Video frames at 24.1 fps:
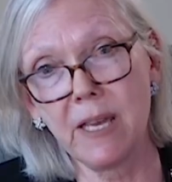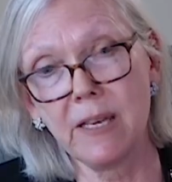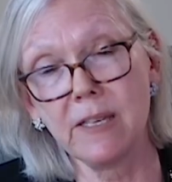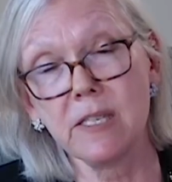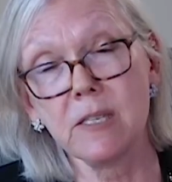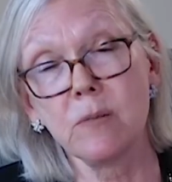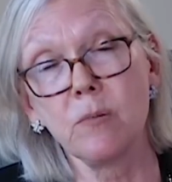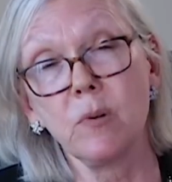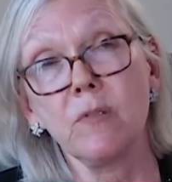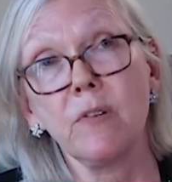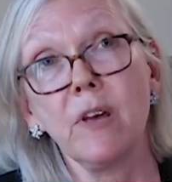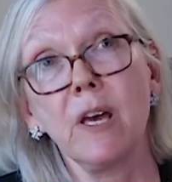
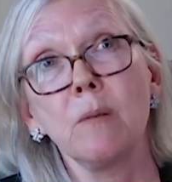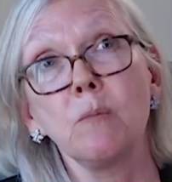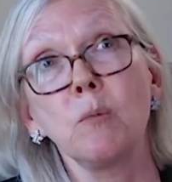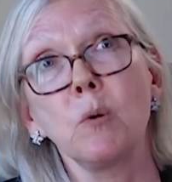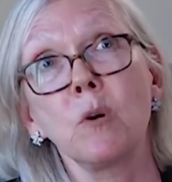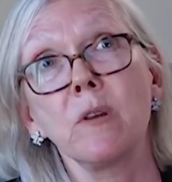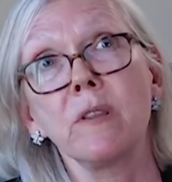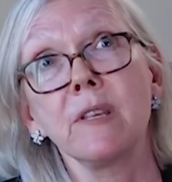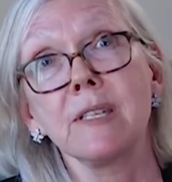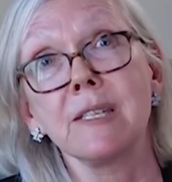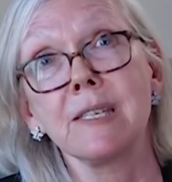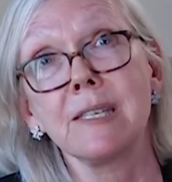based. We've had
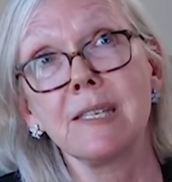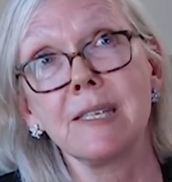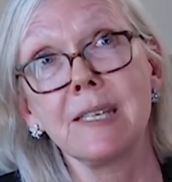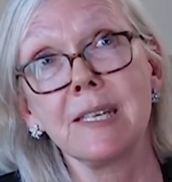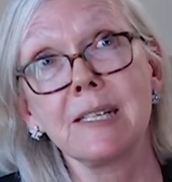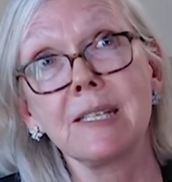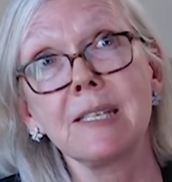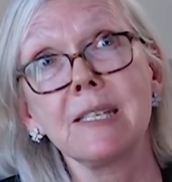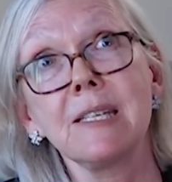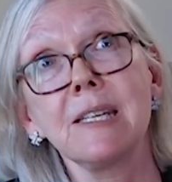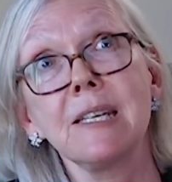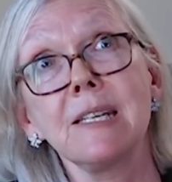more than
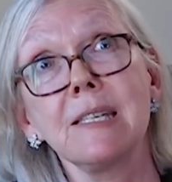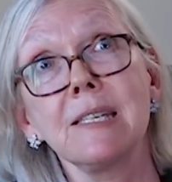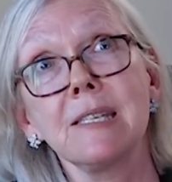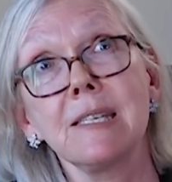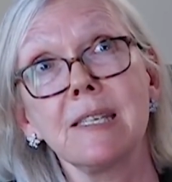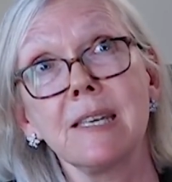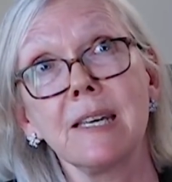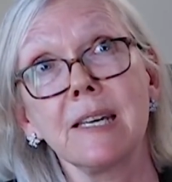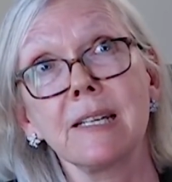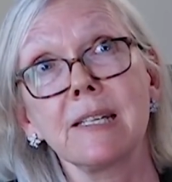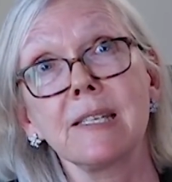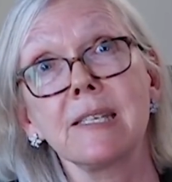
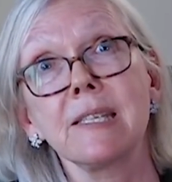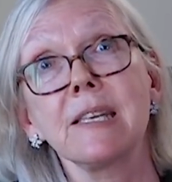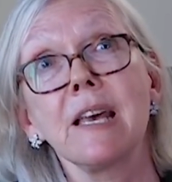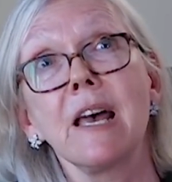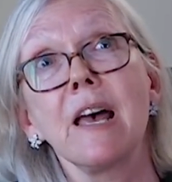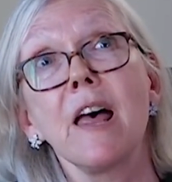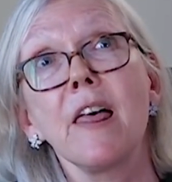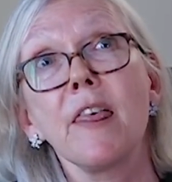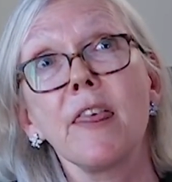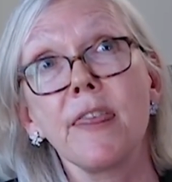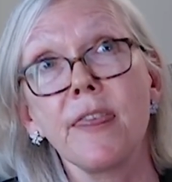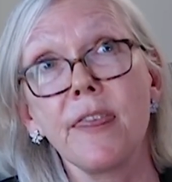
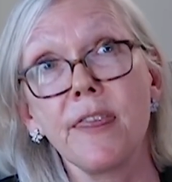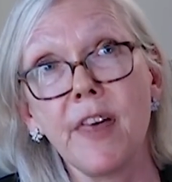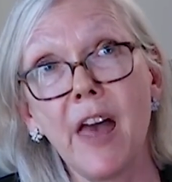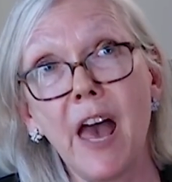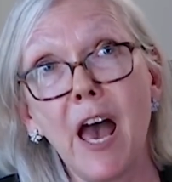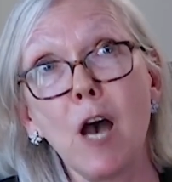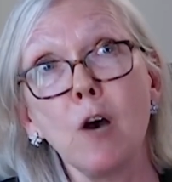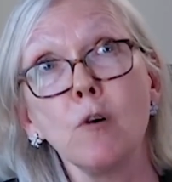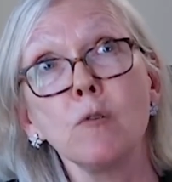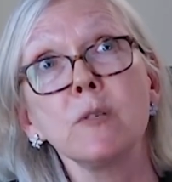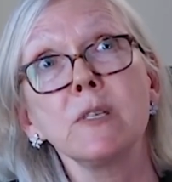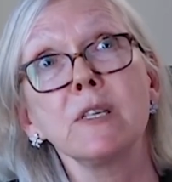
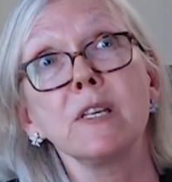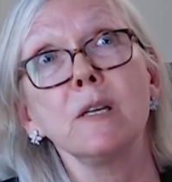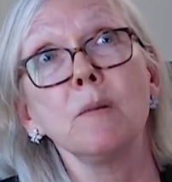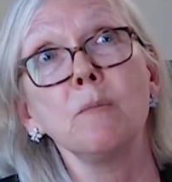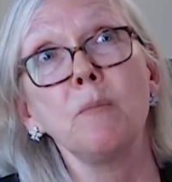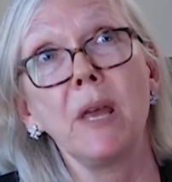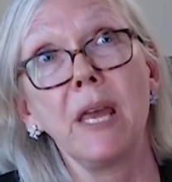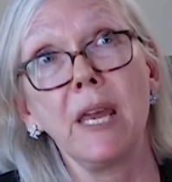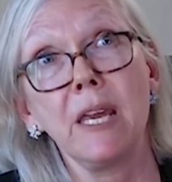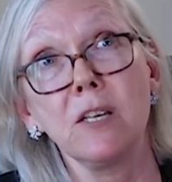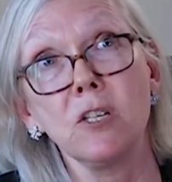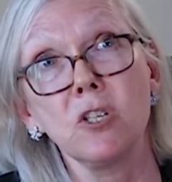
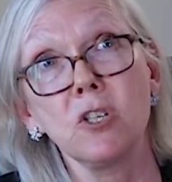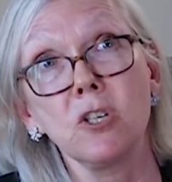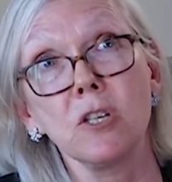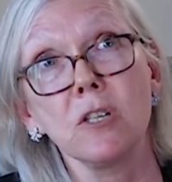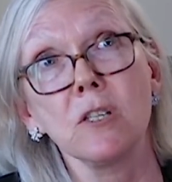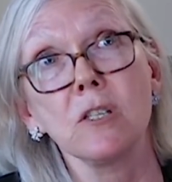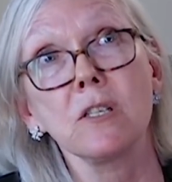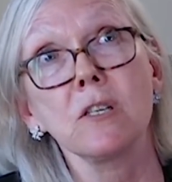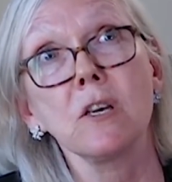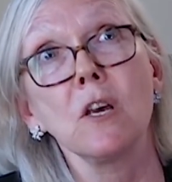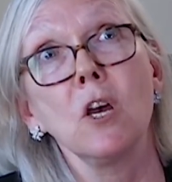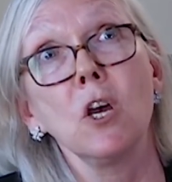66,000
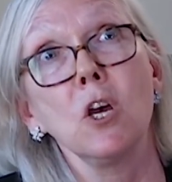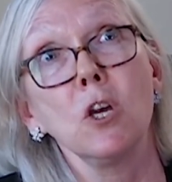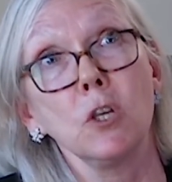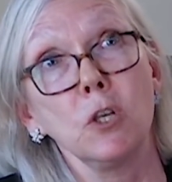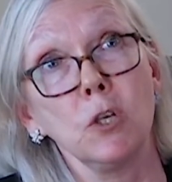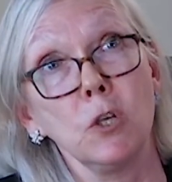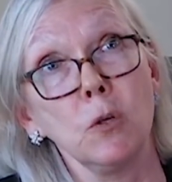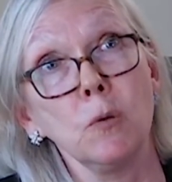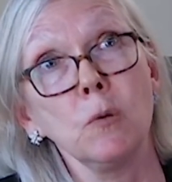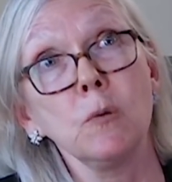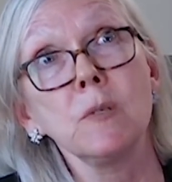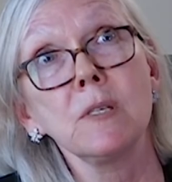patients
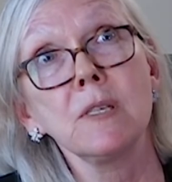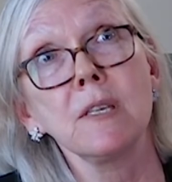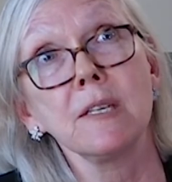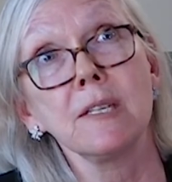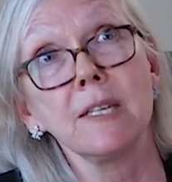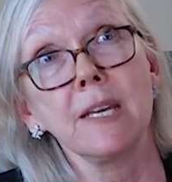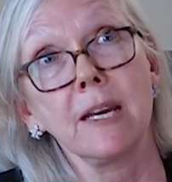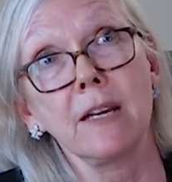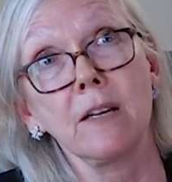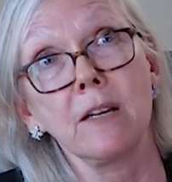use the